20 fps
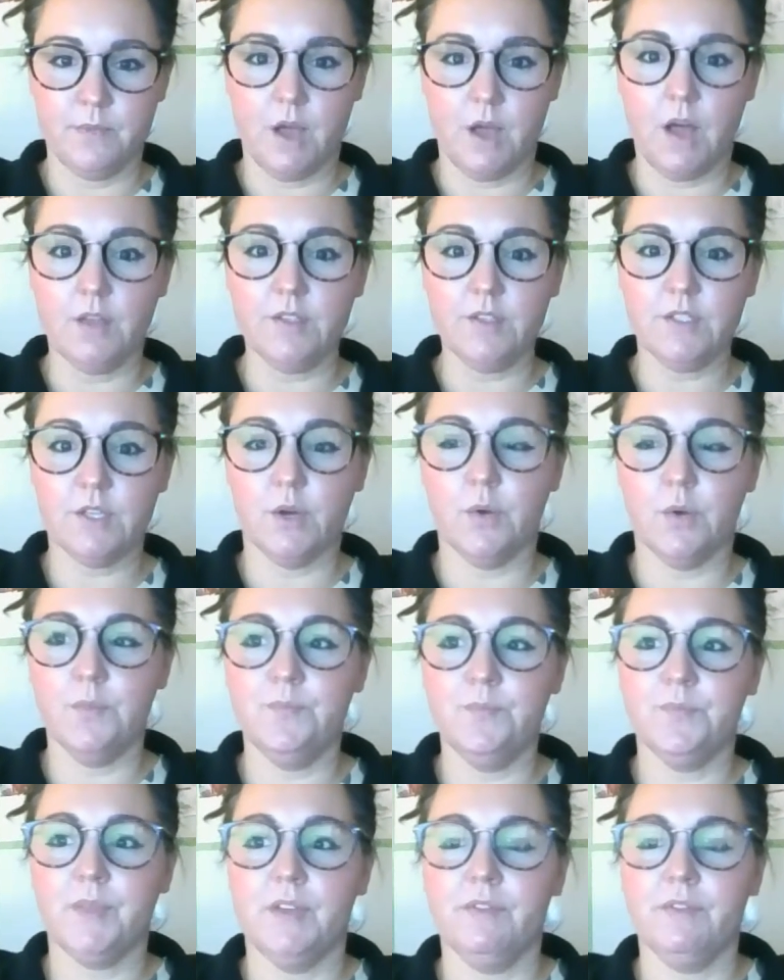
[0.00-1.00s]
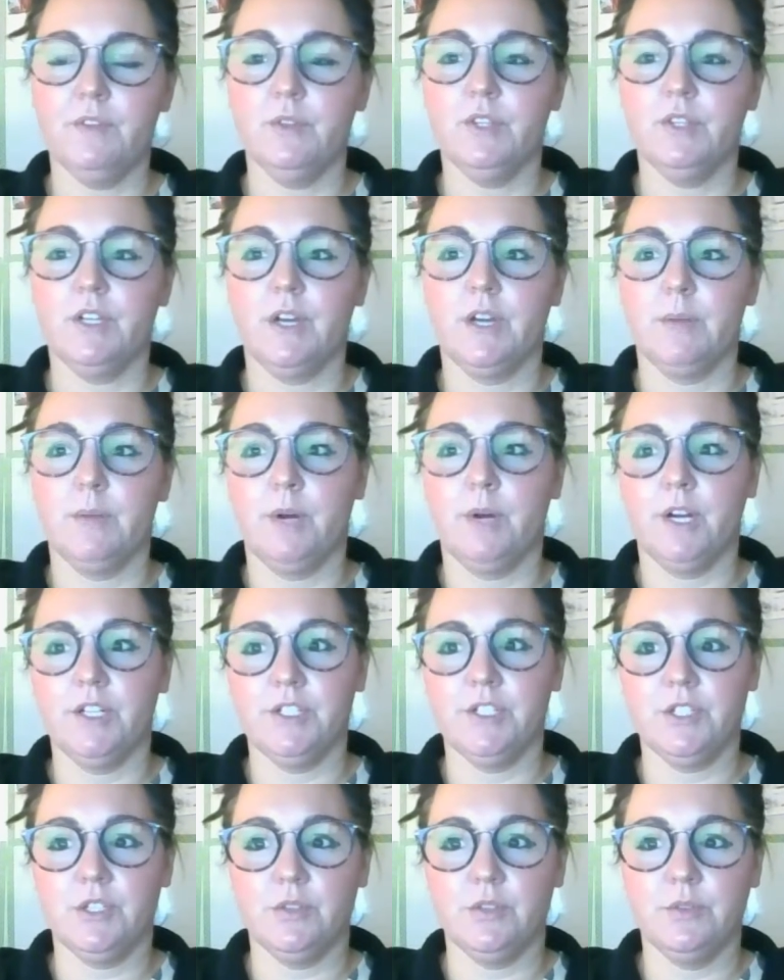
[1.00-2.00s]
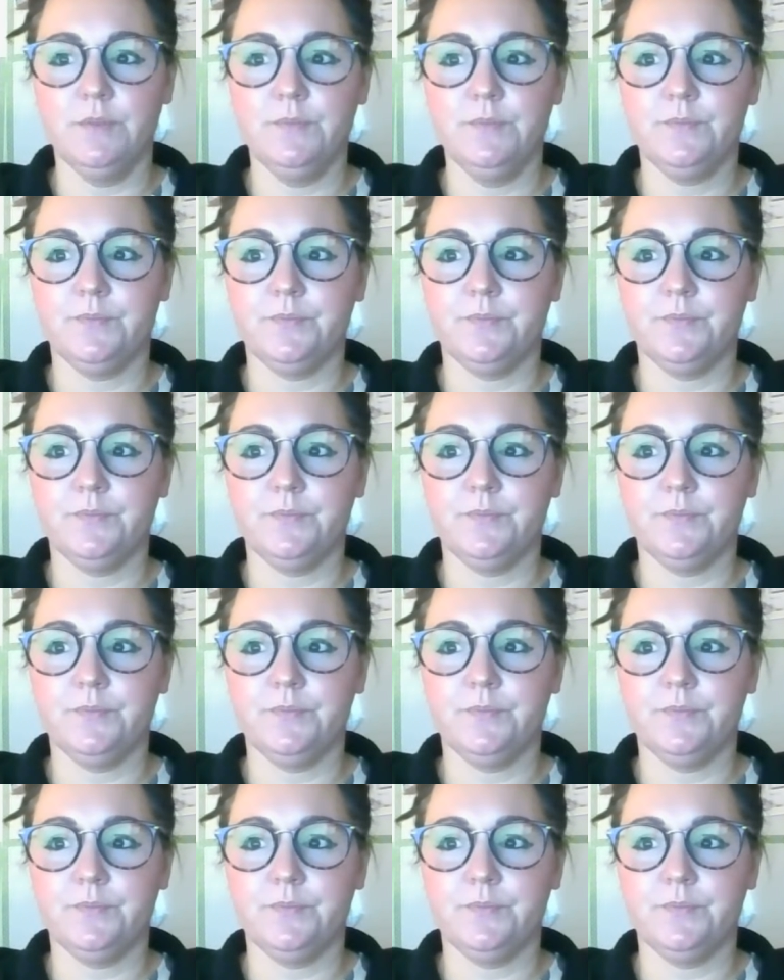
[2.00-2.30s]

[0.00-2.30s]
Also, if you look on part 2,